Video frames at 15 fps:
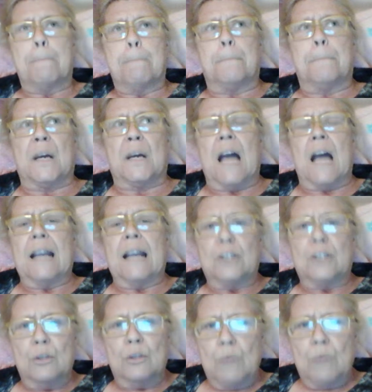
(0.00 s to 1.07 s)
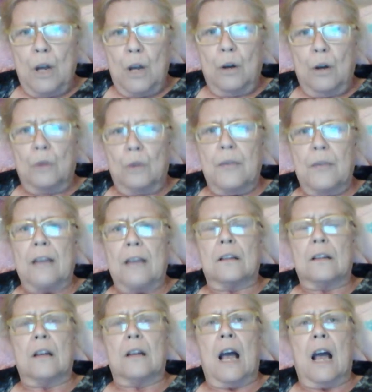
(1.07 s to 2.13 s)
but I do know that
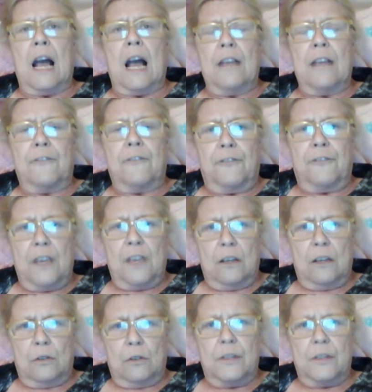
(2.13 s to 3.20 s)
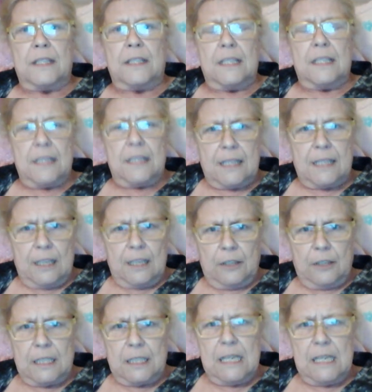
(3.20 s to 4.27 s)
I feel the
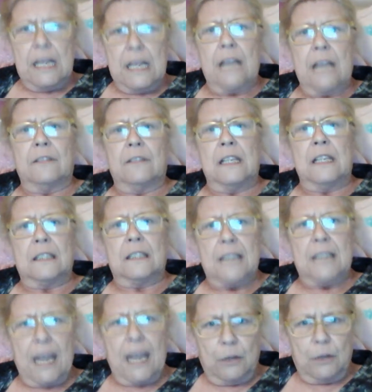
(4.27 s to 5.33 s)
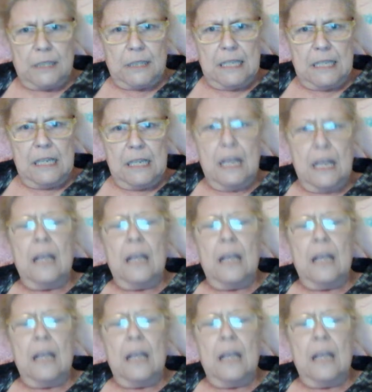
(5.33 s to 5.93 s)
sincerity and the integrity